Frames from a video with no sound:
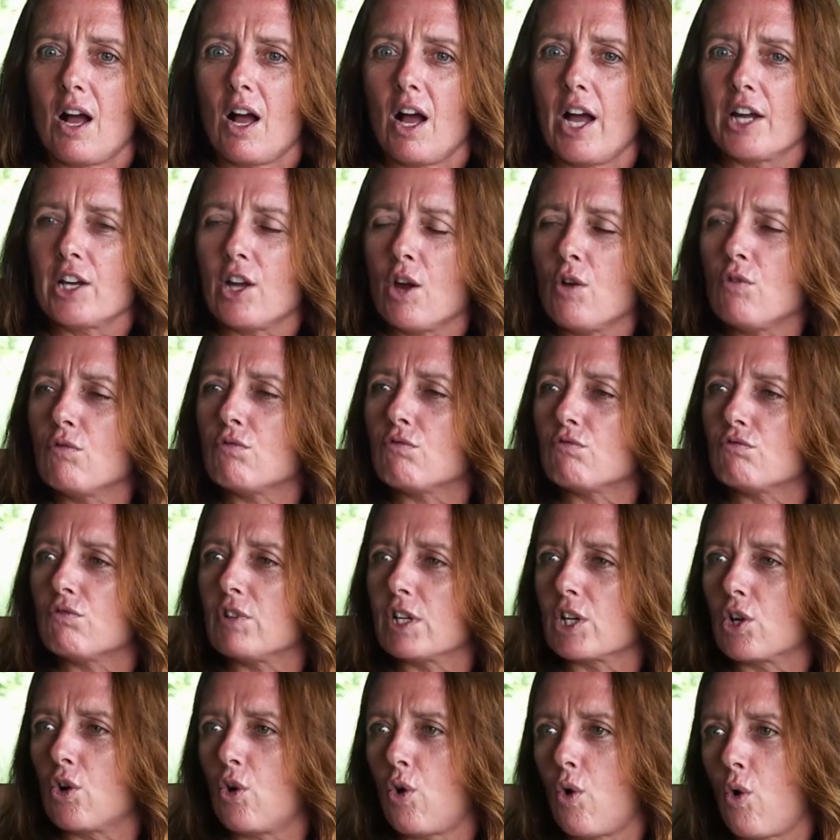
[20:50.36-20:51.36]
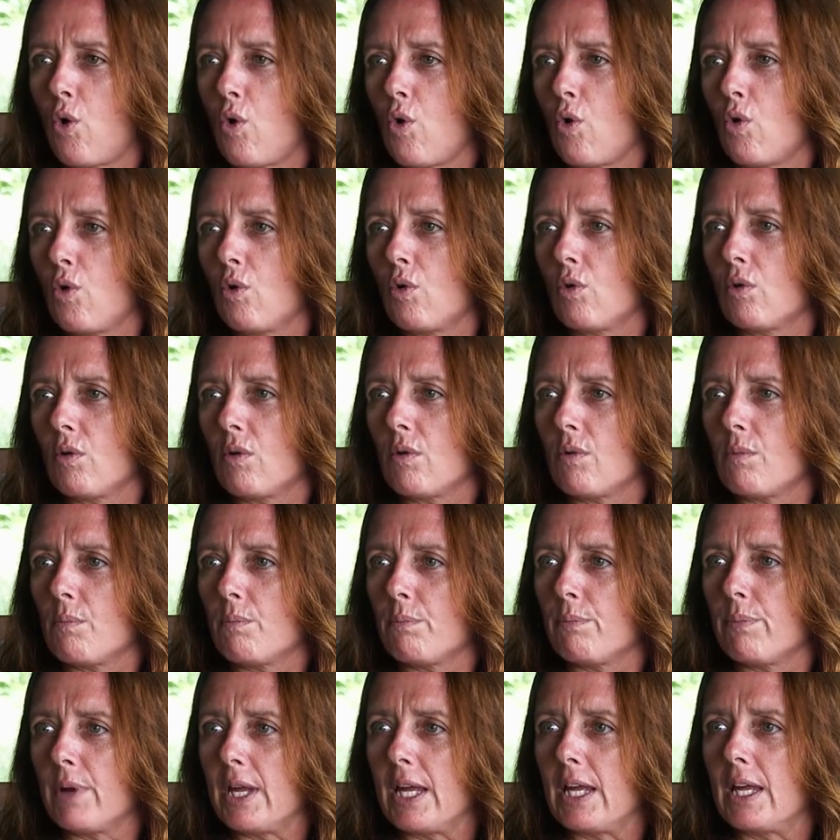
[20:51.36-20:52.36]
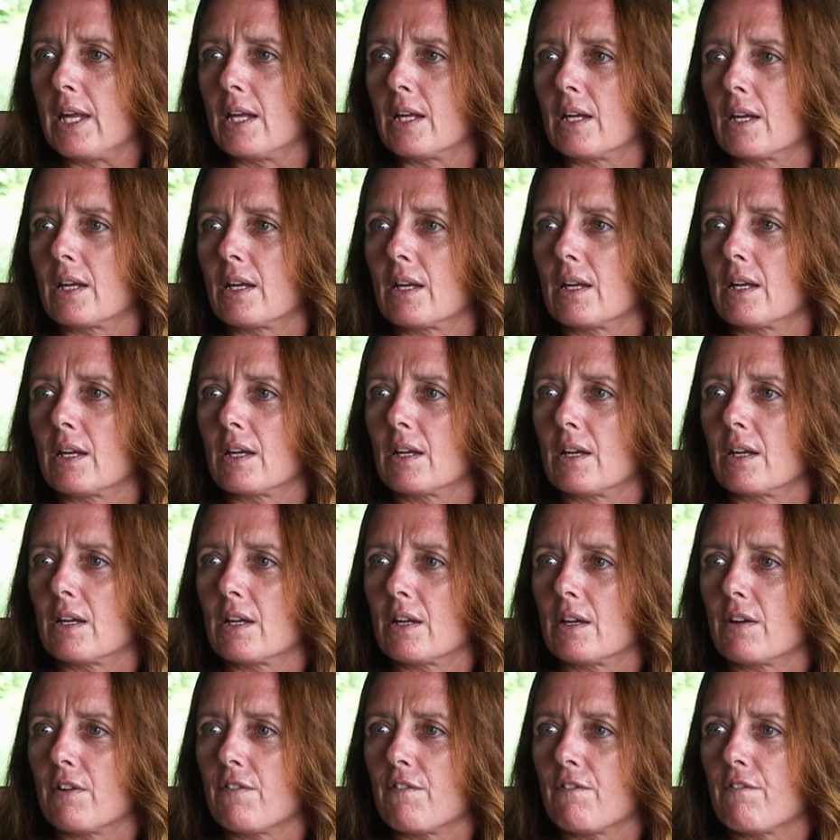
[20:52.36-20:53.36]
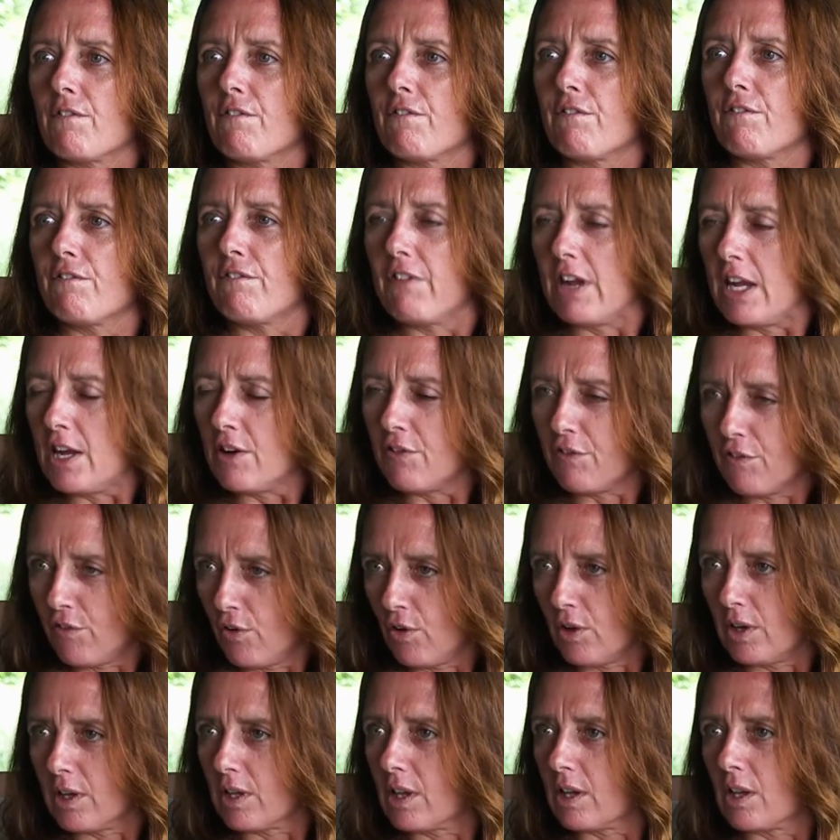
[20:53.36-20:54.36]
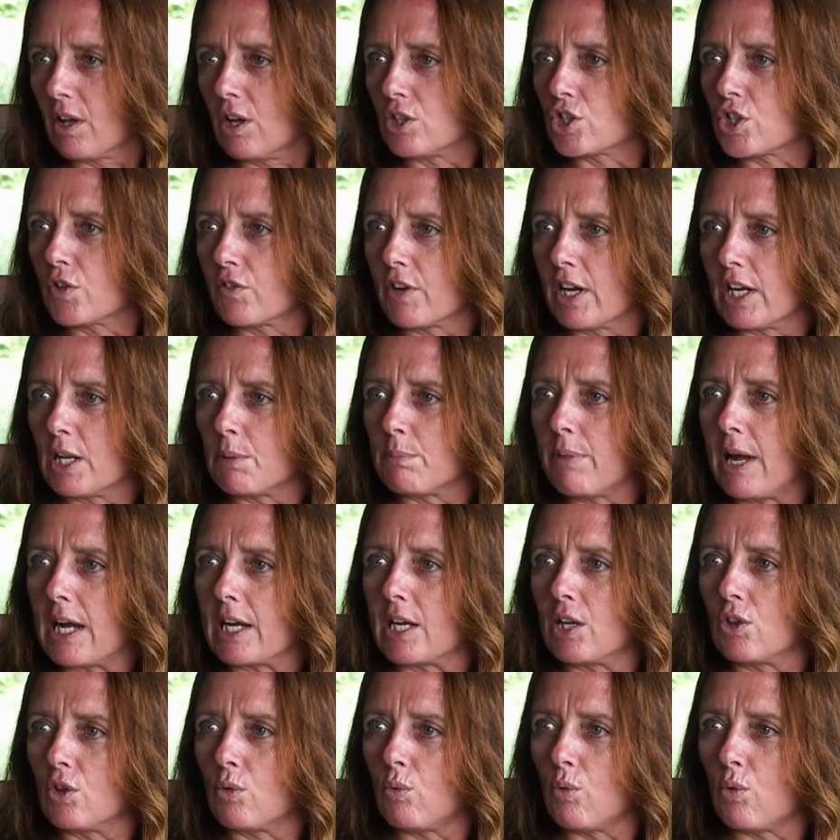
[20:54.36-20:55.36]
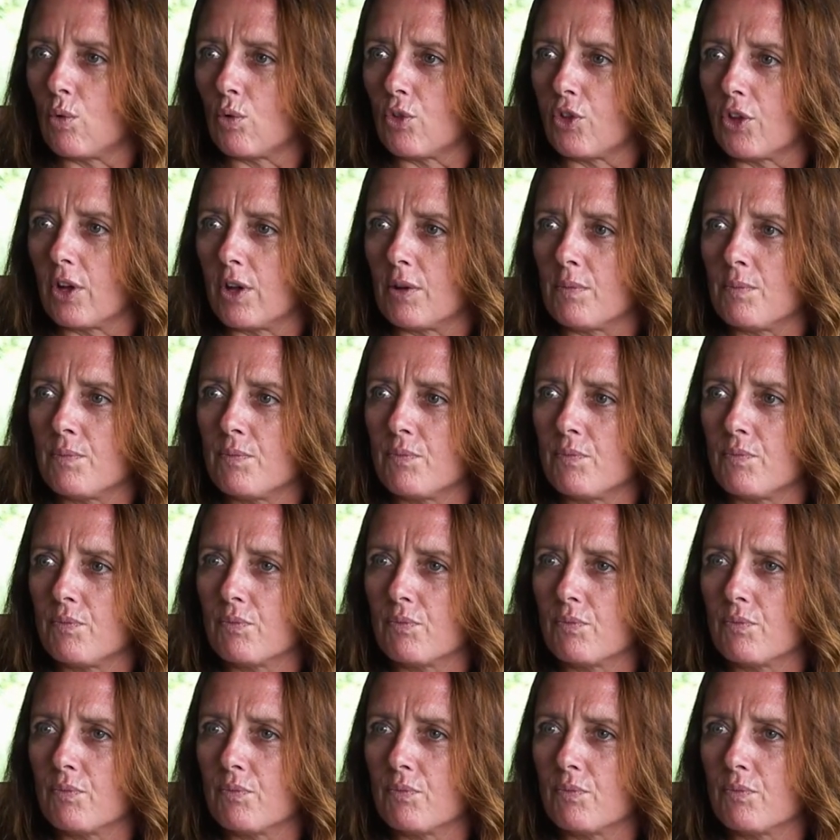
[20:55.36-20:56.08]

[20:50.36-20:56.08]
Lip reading: I don't recall being fearful as such of getting back in the water.